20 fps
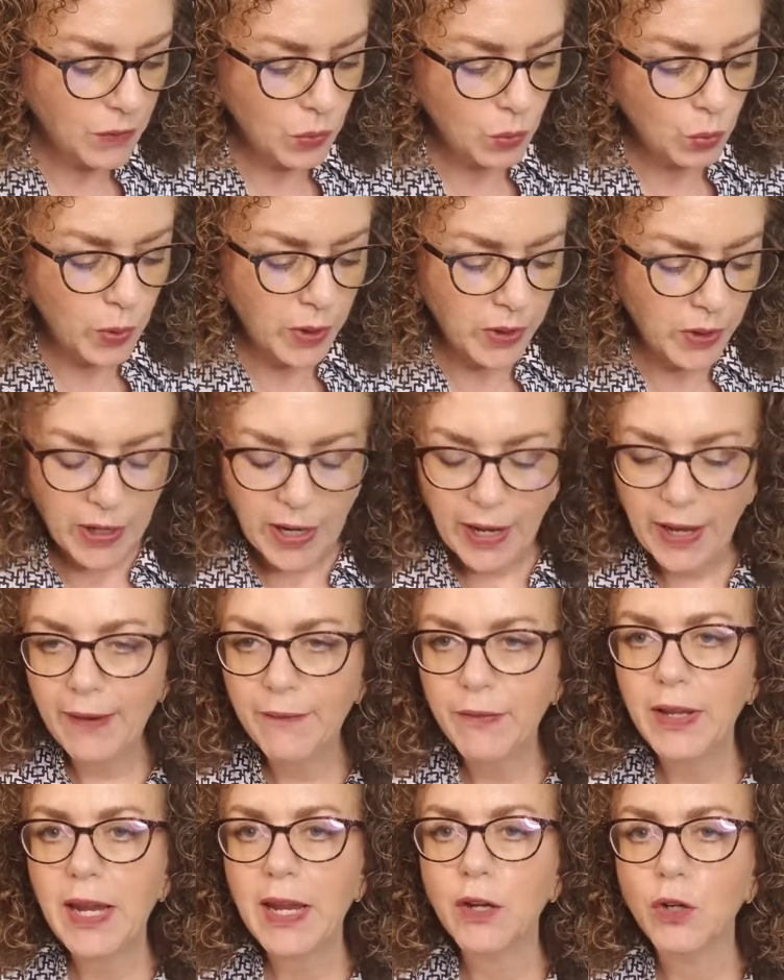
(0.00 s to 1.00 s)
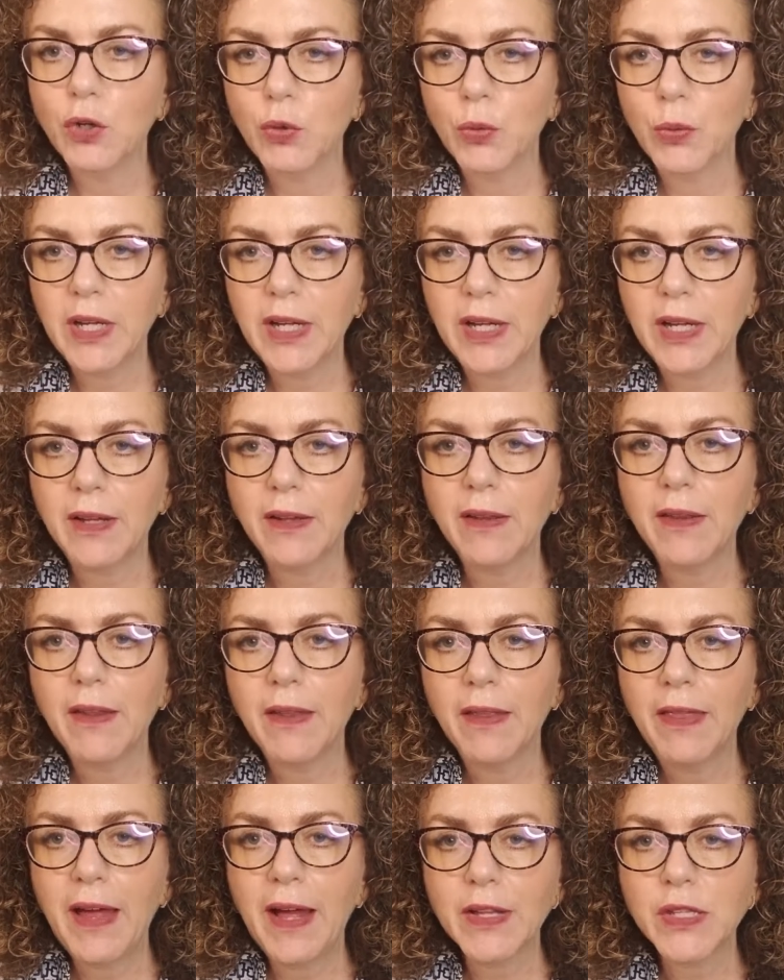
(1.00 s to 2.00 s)
where I have it in green,
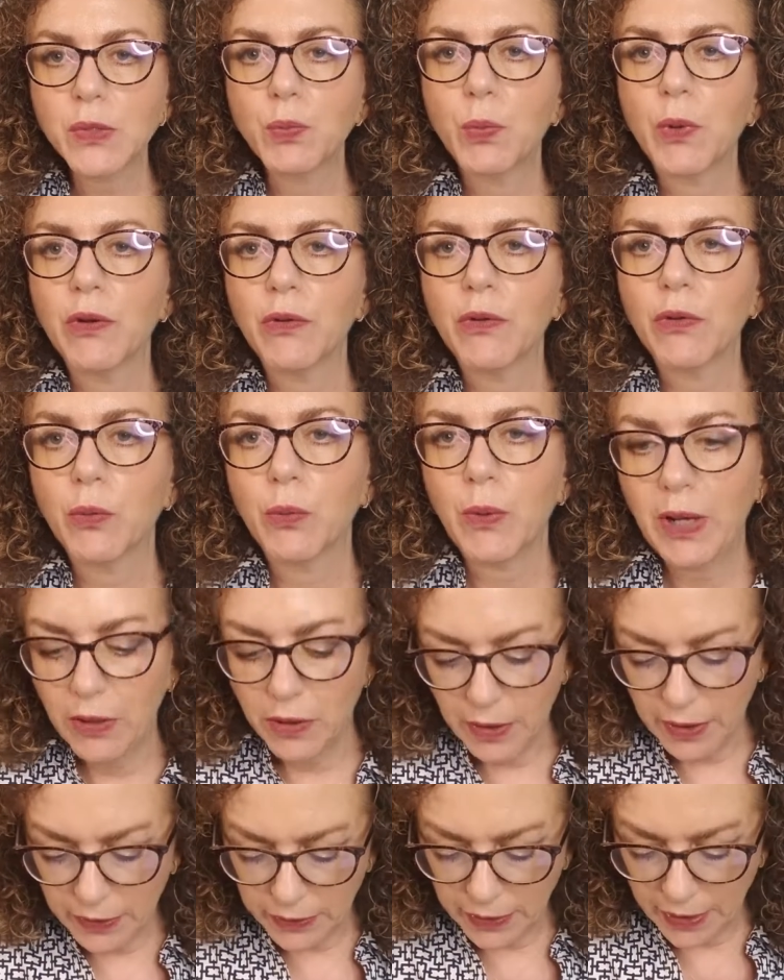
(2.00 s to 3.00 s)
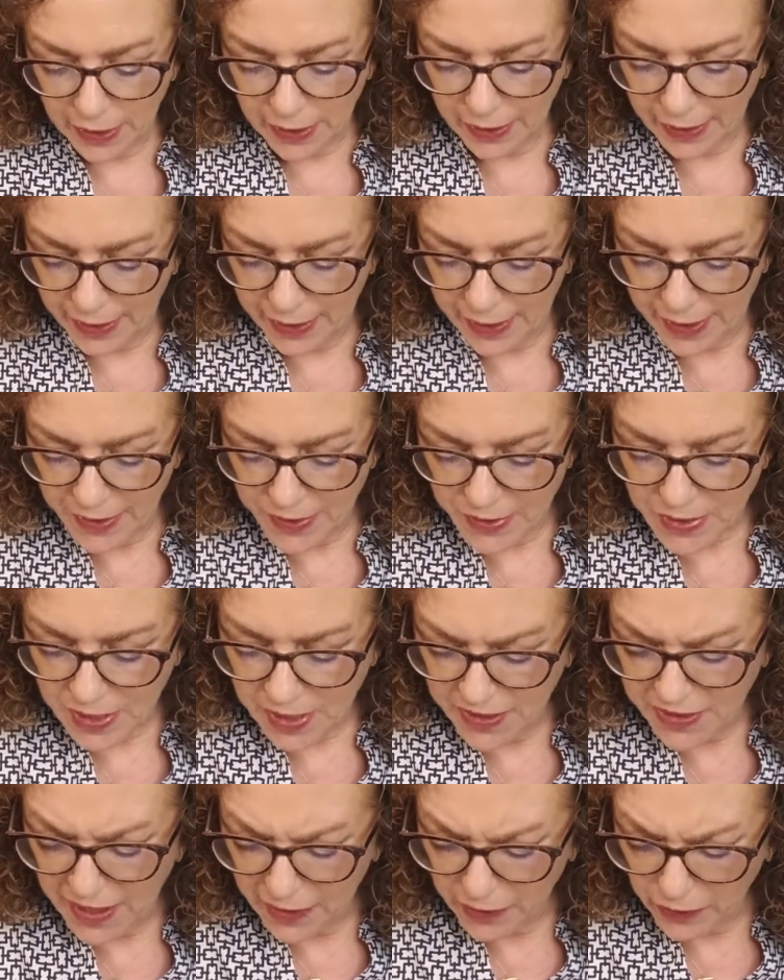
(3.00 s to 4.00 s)
that's where the retinaldehyde is,
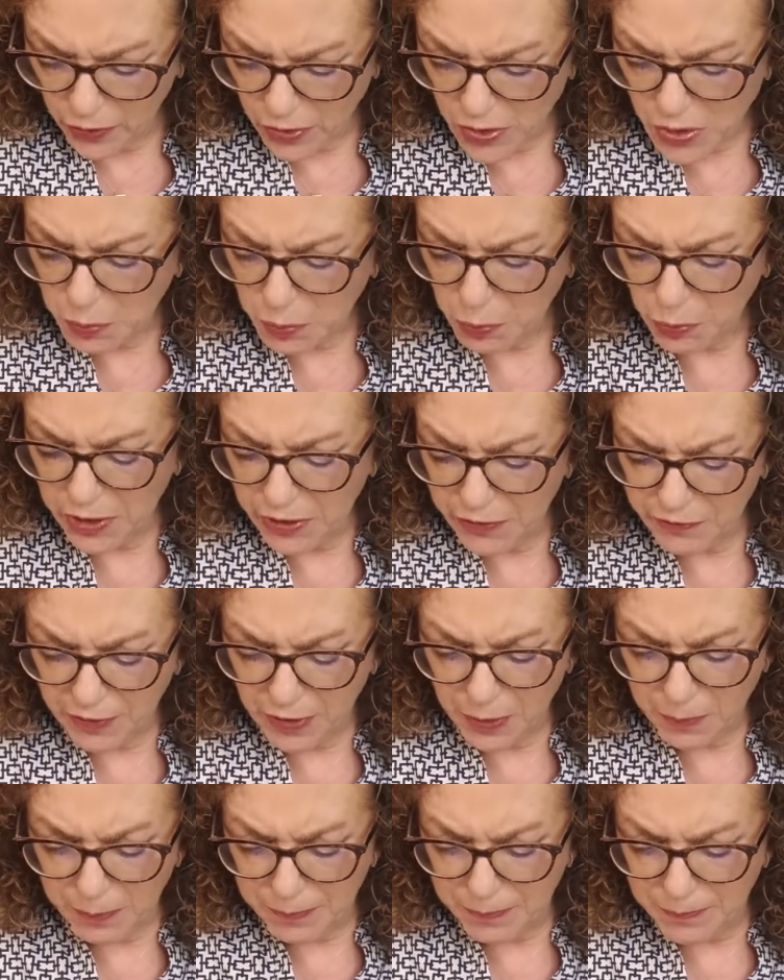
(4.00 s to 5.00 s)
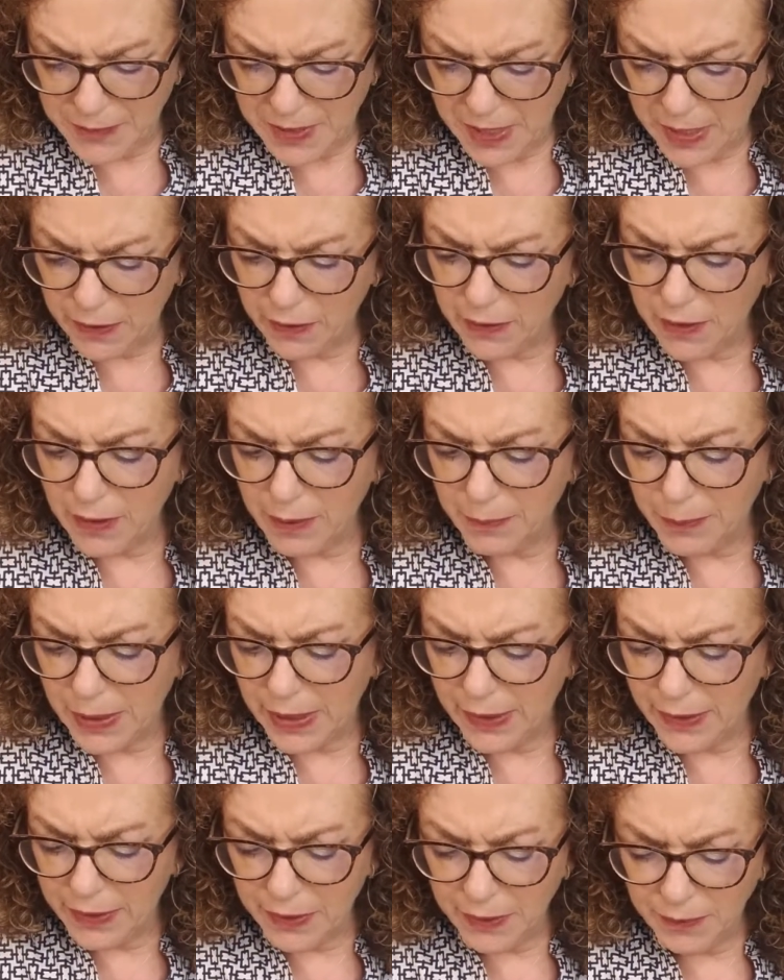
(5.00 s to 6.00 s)
and that looks pretty far down in the
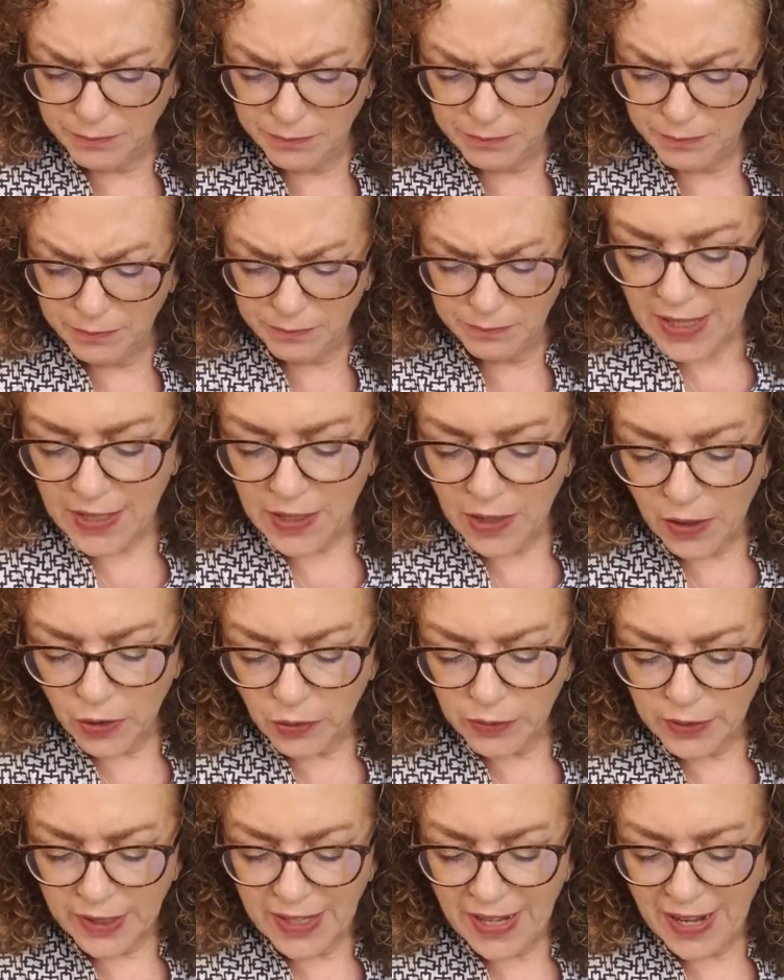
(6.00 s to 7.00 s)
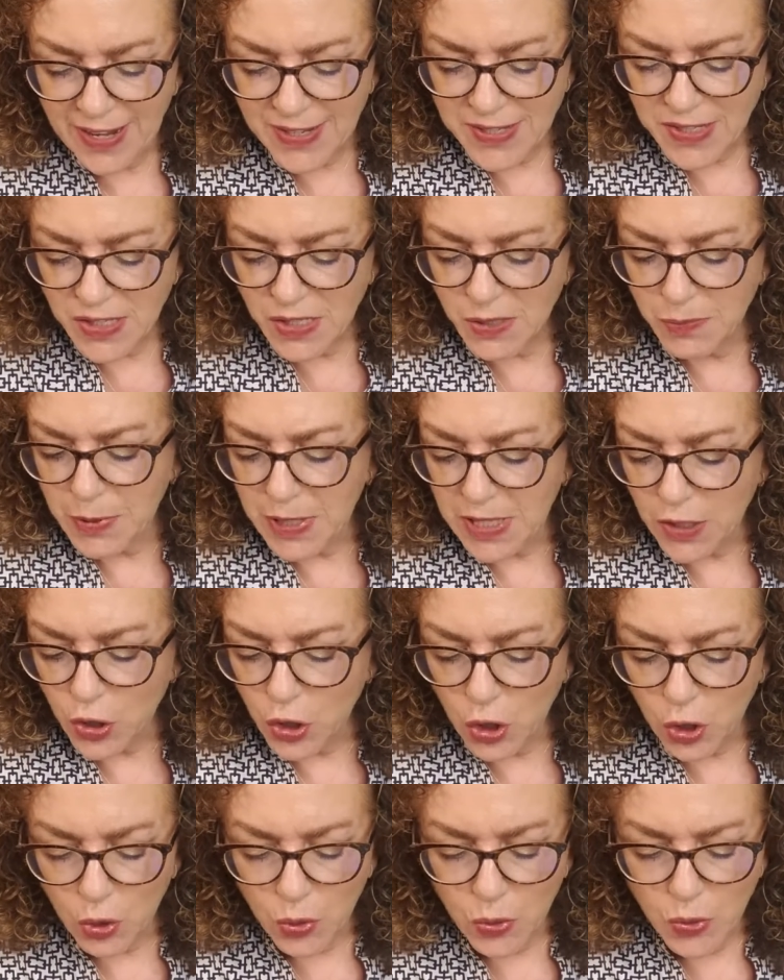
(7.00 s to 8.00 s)
bottom. It only has to be
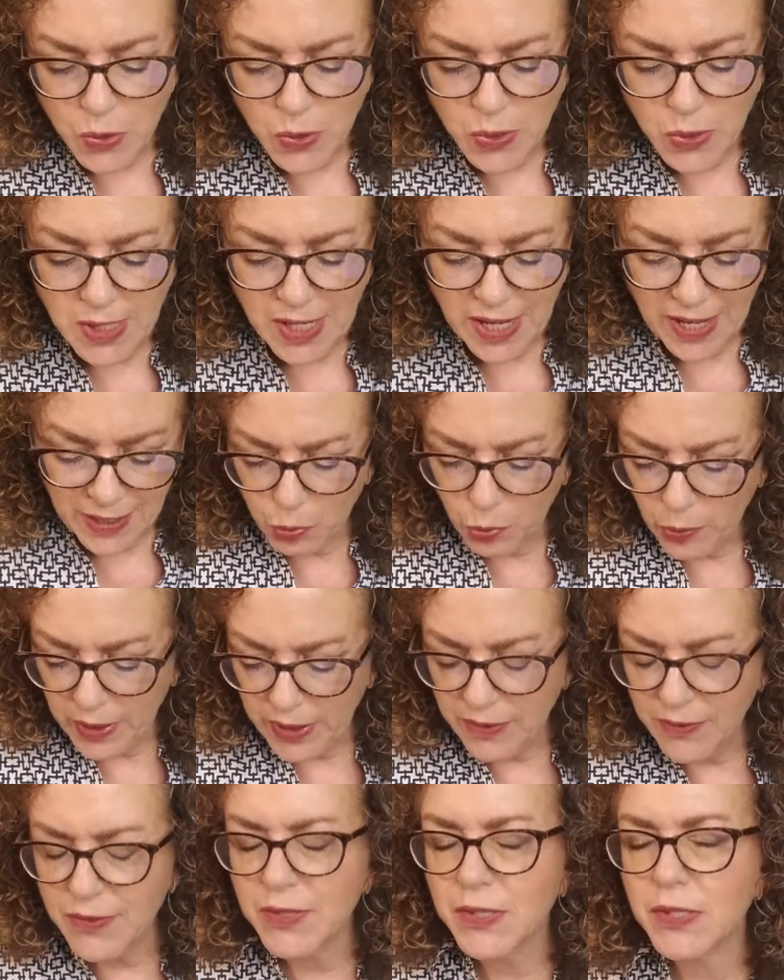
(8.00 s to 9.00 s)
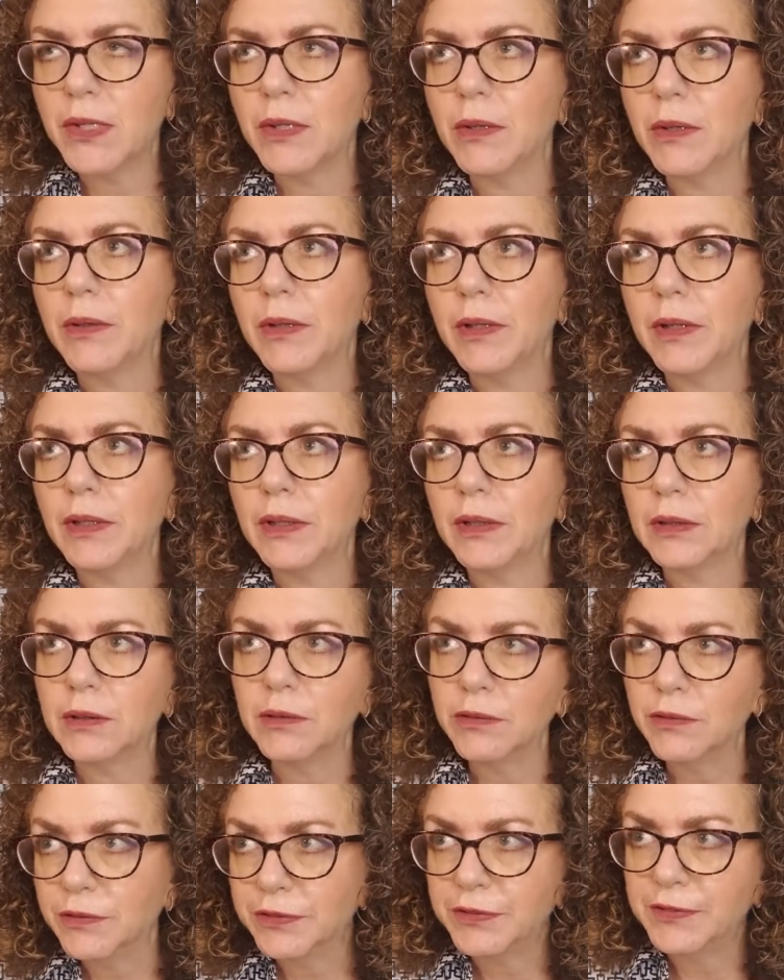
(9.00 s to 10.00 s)
used at
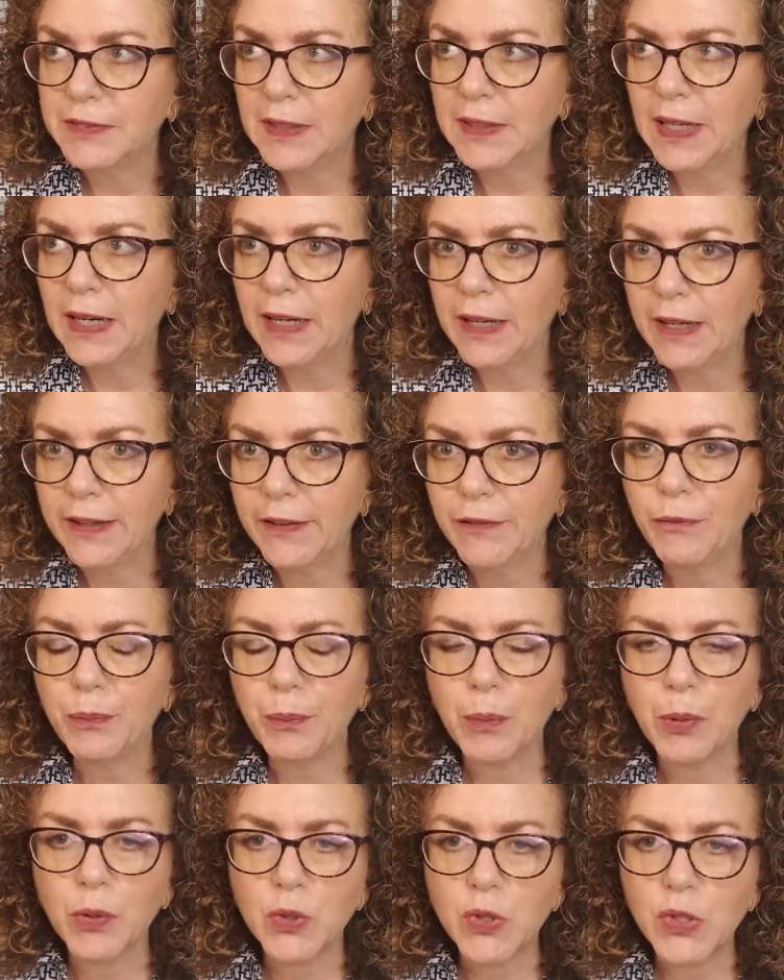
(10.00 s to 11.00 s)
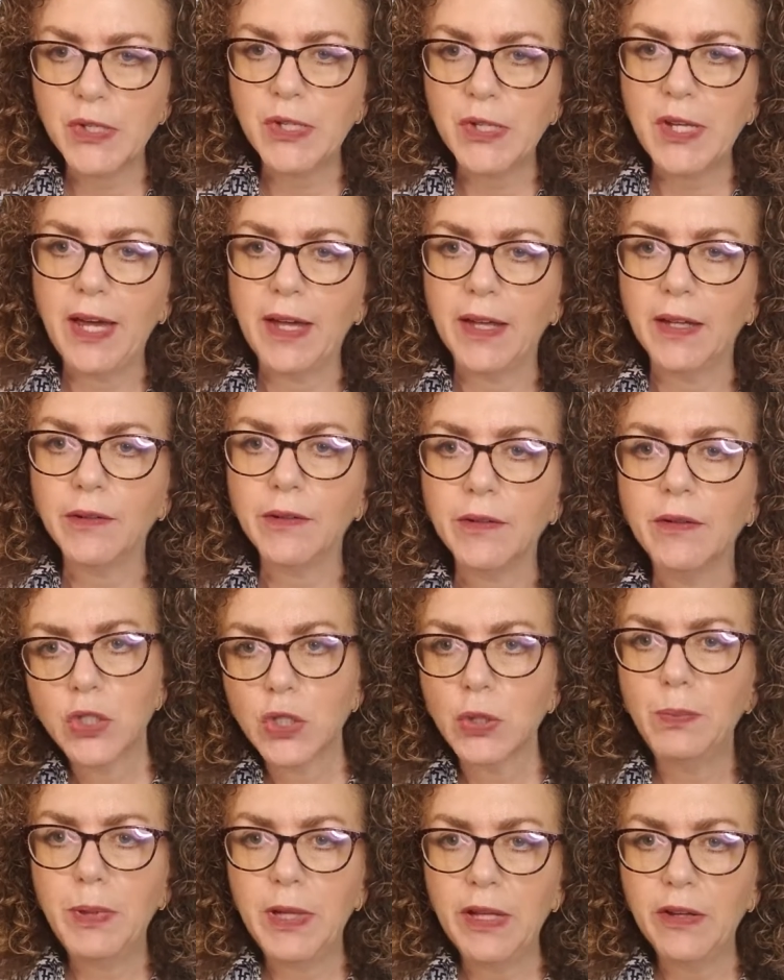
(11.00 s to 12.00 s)
0.05%
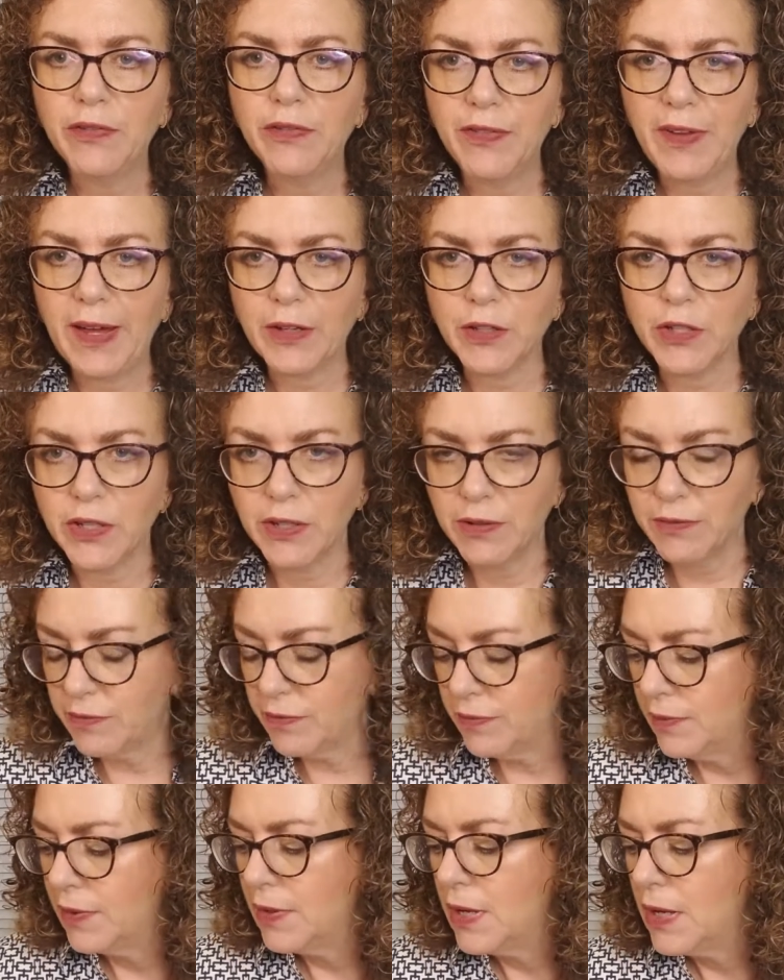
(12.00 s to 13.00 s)
to be effective.